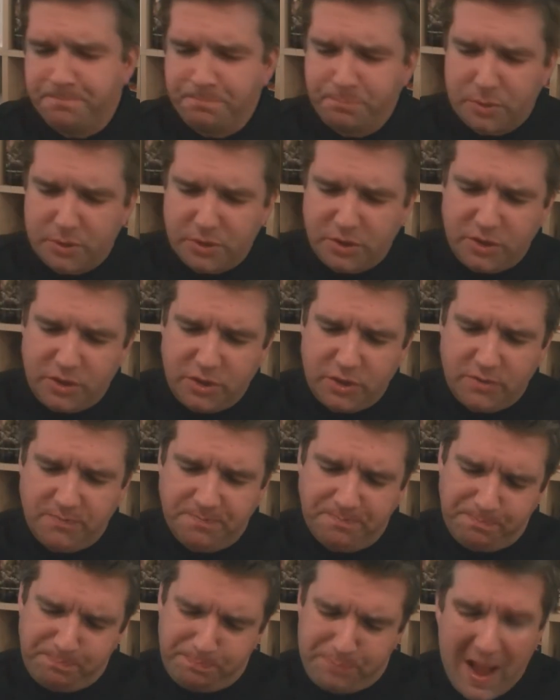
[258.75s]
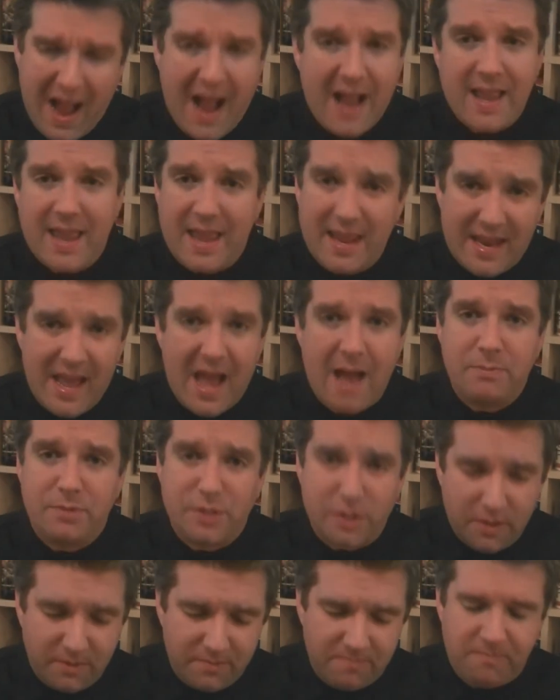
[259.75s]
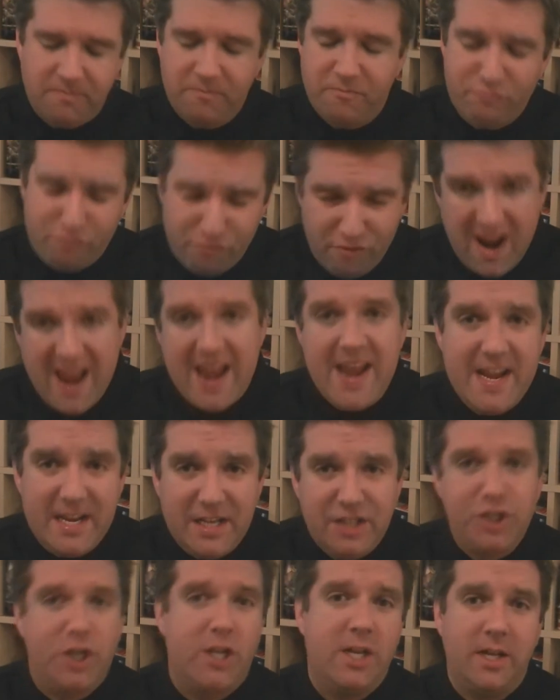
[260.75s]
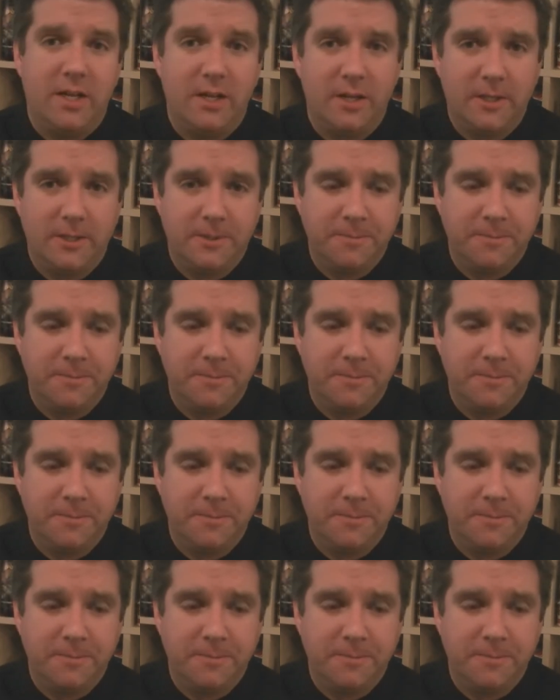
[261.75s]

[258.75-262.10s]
but banging, absolutely raging